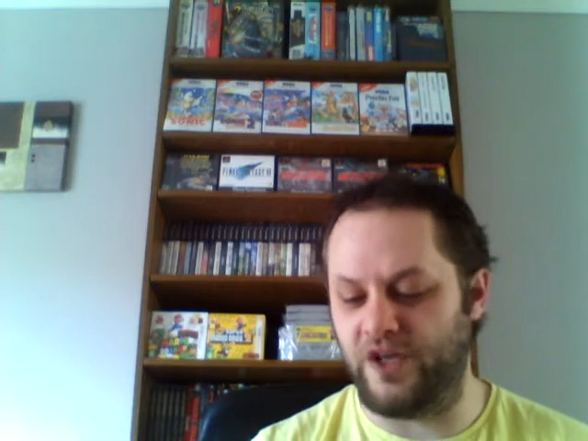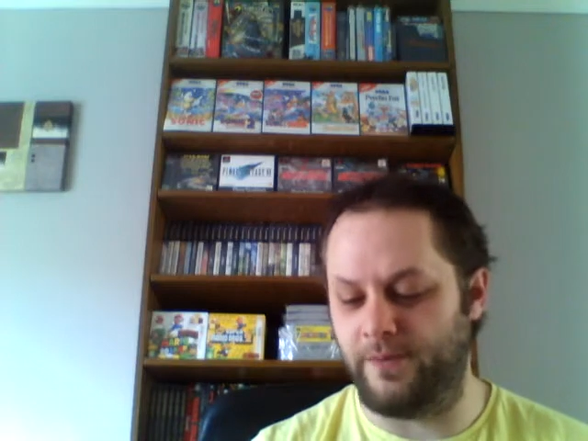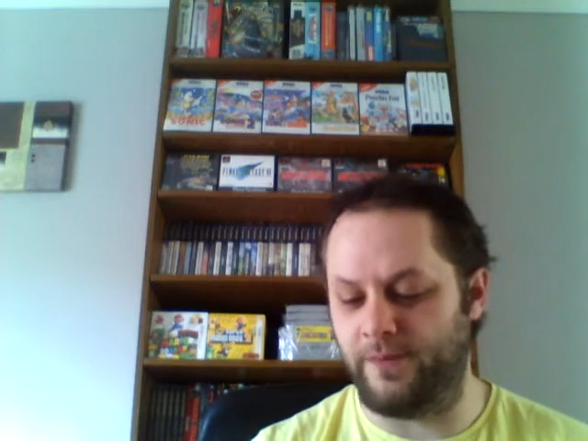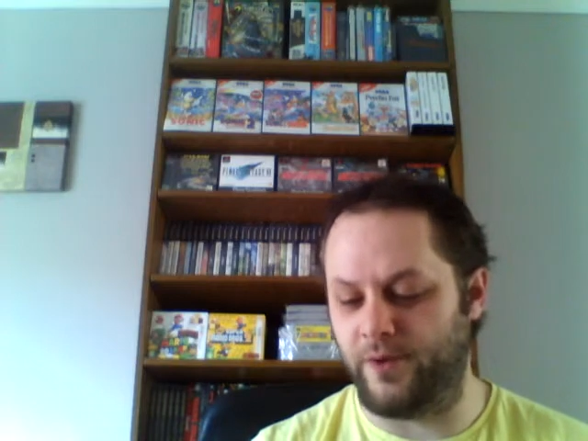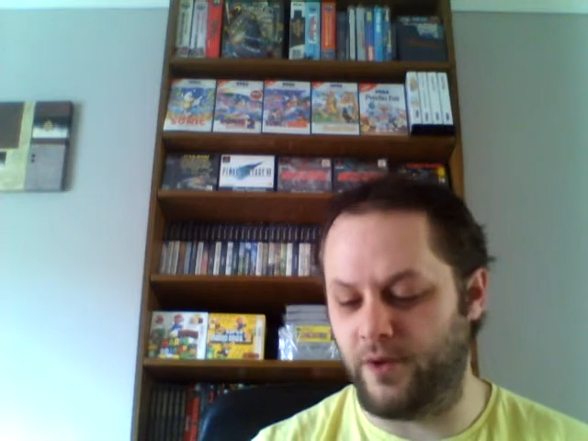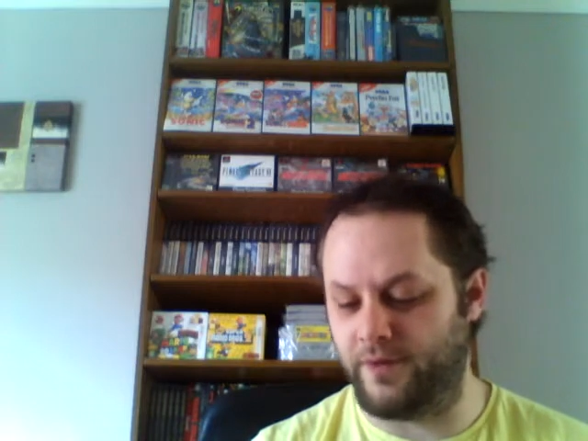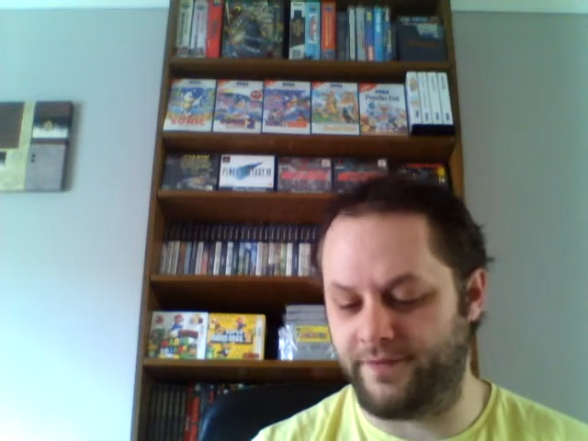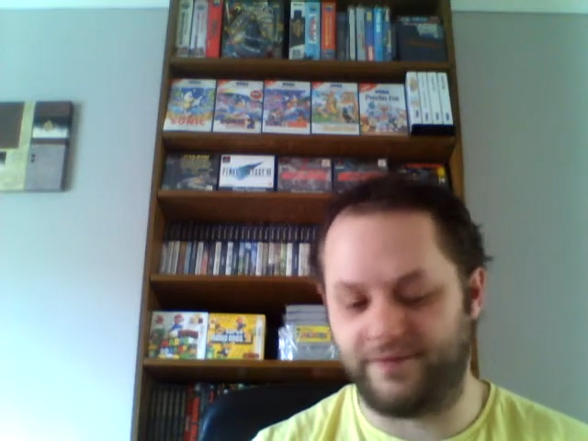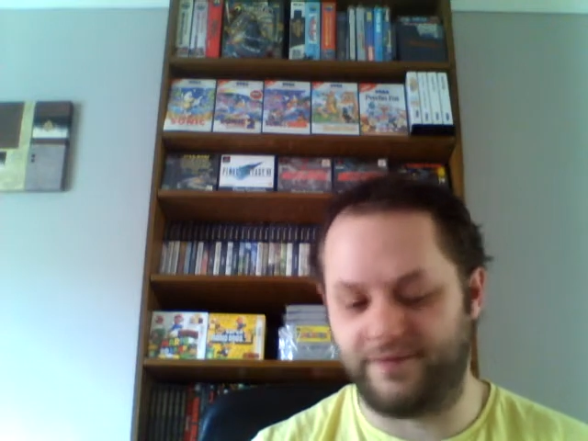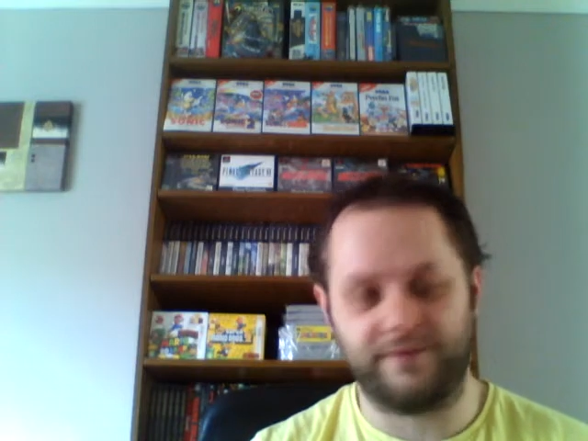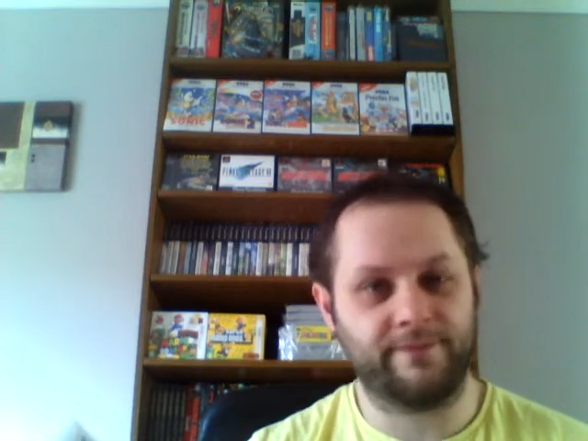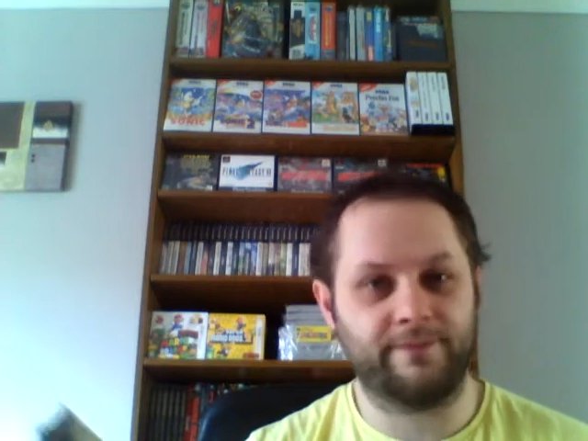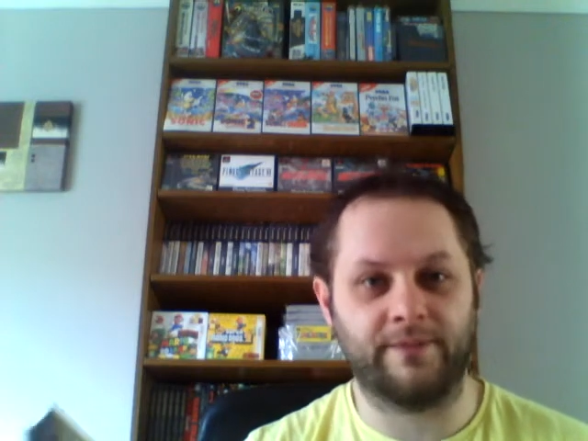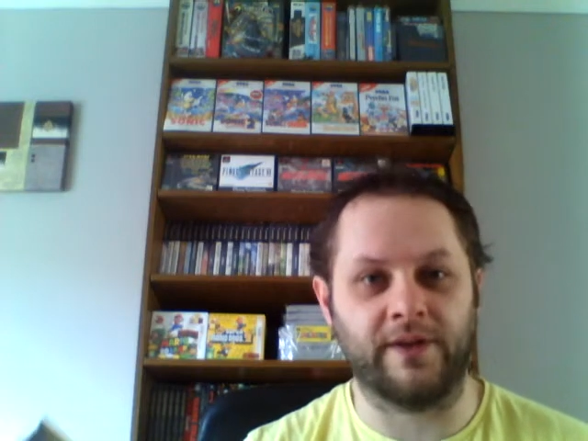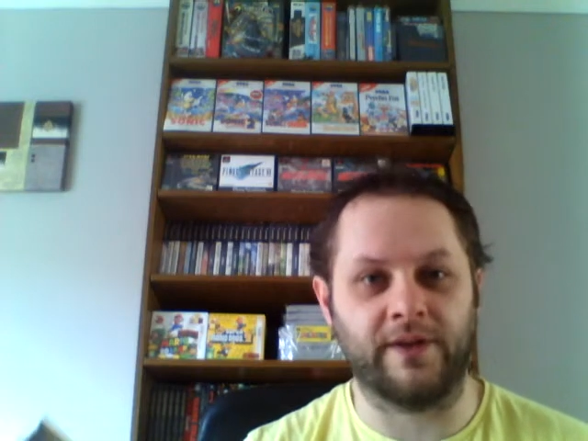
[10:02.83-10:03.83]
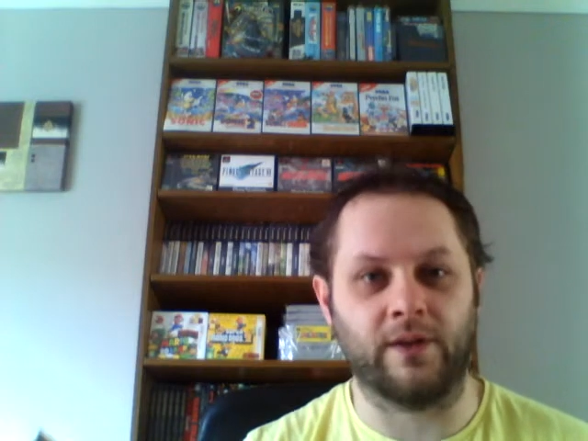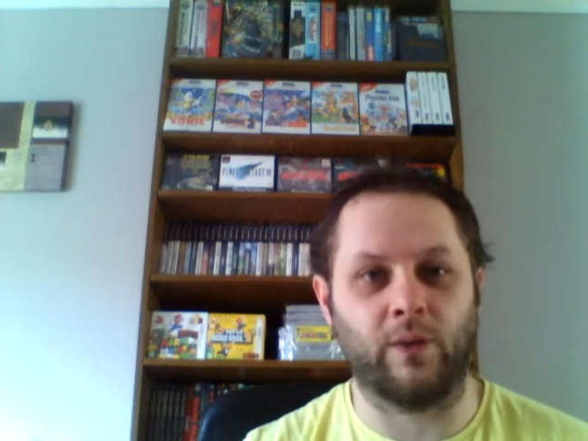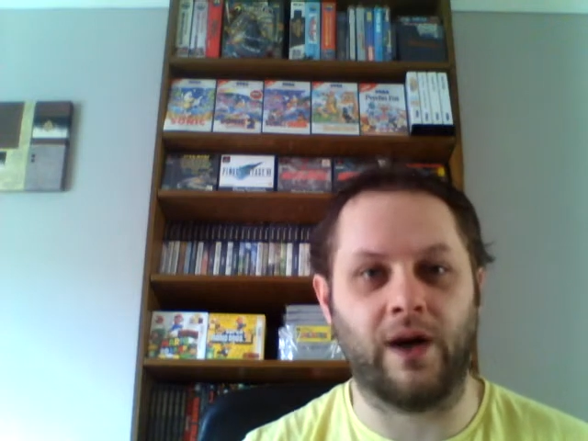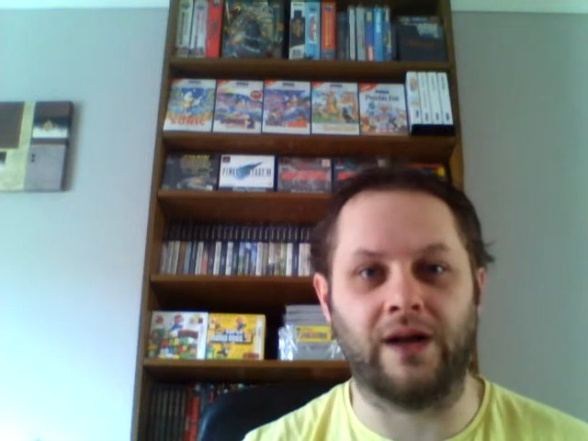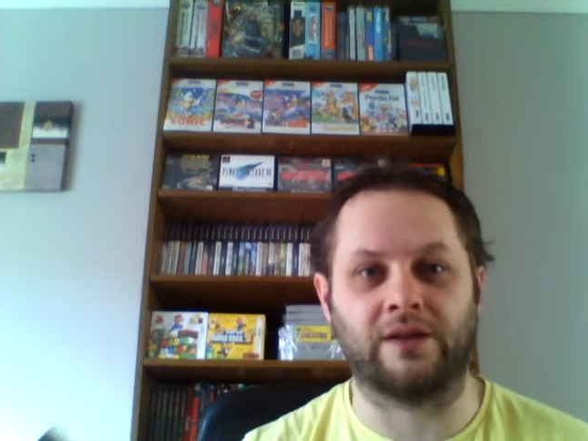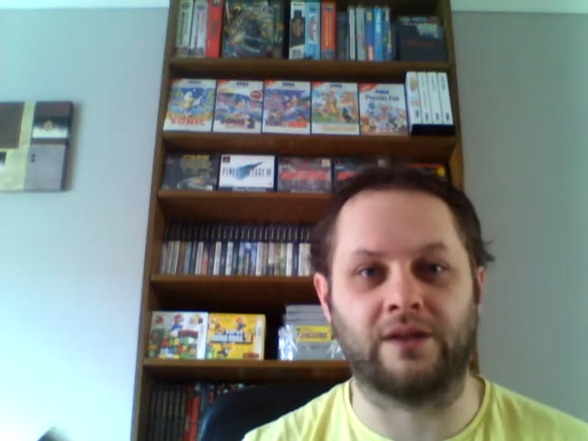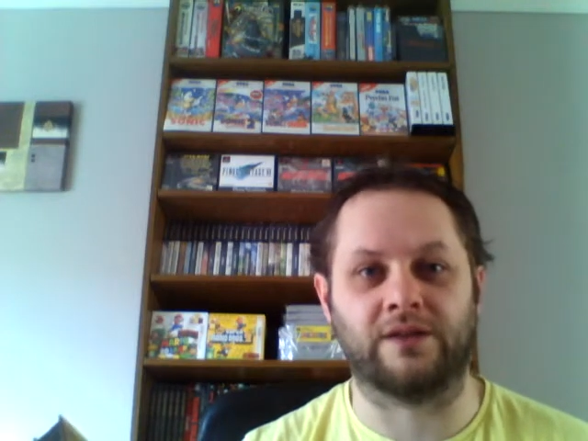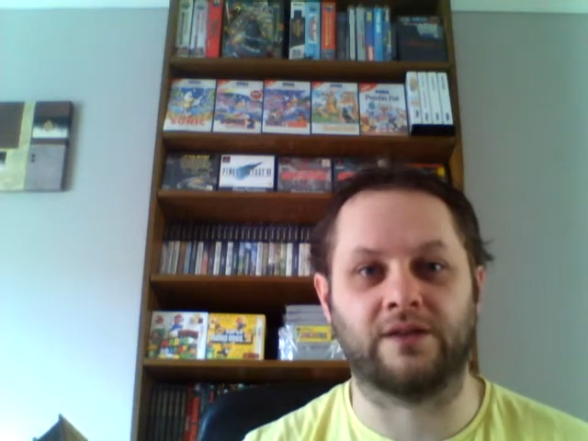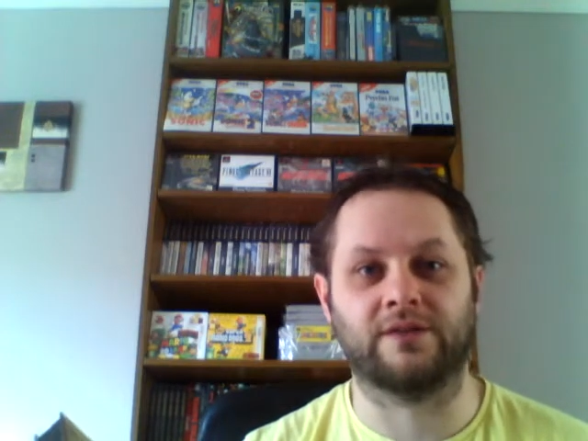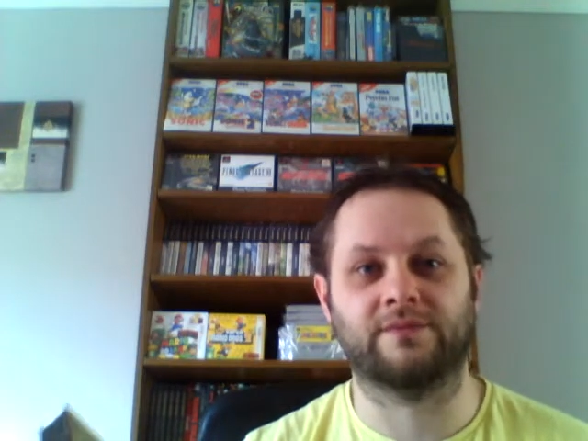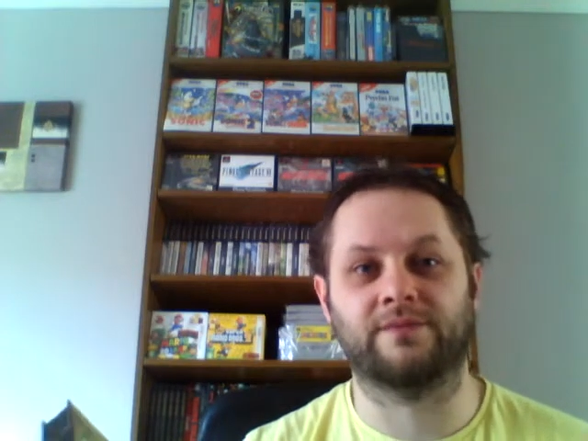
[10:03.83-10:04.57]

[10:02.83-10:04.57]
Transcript: cheap enough, in the wild